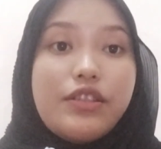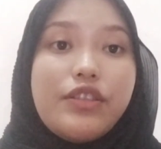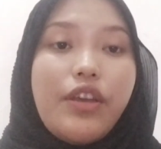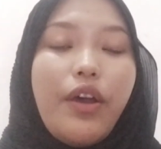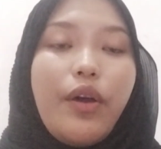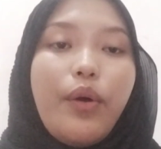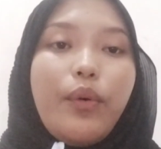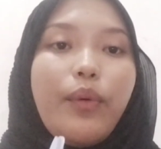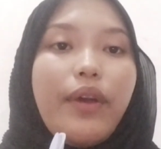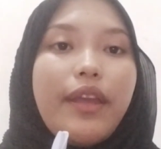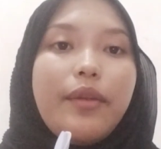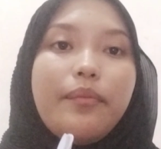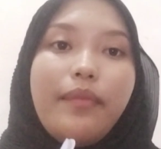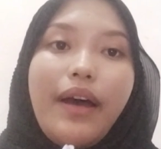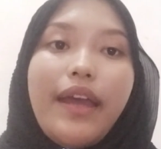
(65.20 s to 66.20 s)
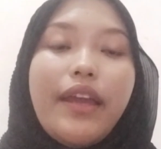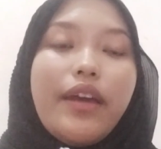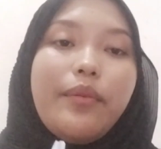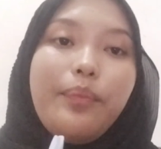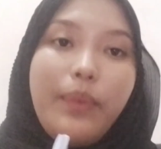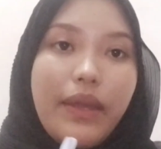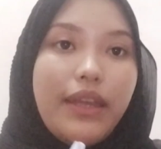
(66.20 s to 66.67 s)
So, in my
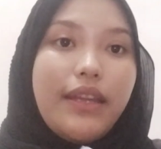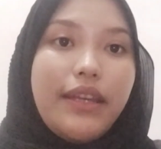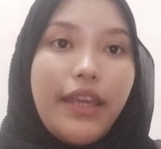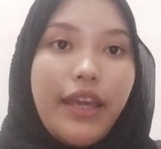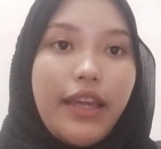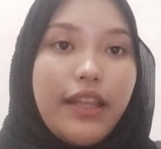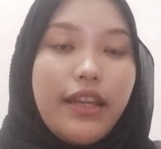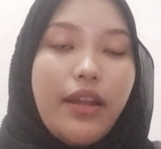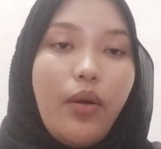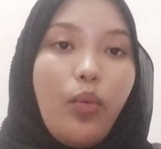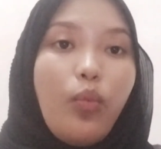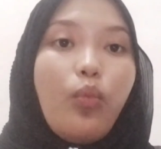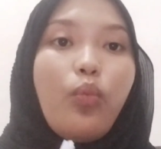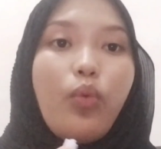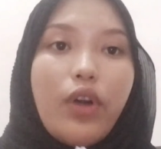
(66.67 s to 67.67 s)
opinion,